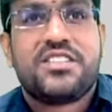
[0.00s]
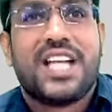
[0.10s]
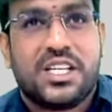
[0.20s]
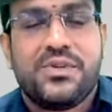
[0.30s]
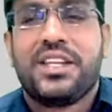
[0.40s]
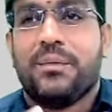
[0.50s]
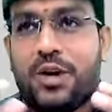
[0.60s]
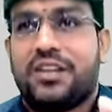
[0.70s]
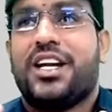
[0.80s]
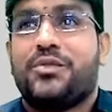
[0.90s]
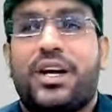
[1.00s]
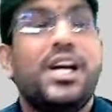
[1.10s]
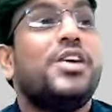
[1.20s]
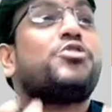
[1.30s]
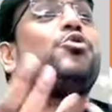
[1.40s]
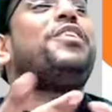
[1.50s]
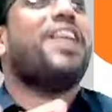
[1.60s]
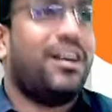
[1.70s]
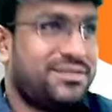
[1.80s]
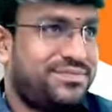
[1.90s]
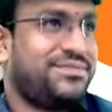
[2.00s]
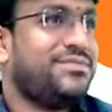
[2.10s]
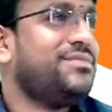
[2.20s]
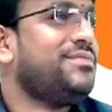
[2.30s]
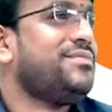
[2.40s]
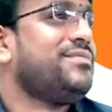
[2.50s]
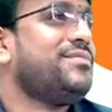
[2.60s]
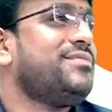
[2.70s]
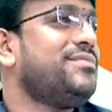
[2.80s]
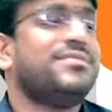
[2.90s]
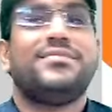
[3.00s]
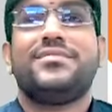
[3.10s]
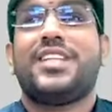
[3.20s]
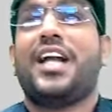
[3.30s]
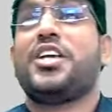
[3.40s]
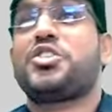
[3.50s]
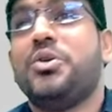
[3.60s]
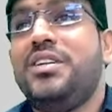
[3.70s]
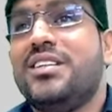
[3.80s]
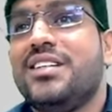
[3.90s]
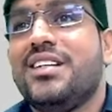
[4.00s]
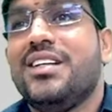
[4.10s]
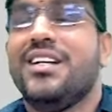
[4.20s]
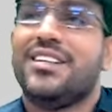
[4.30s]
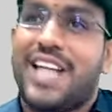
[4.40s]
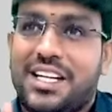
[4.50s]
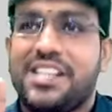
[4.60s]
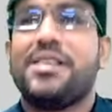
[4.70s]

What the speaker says: That is where they brought that word Suvidha. Understood? Yes, that is the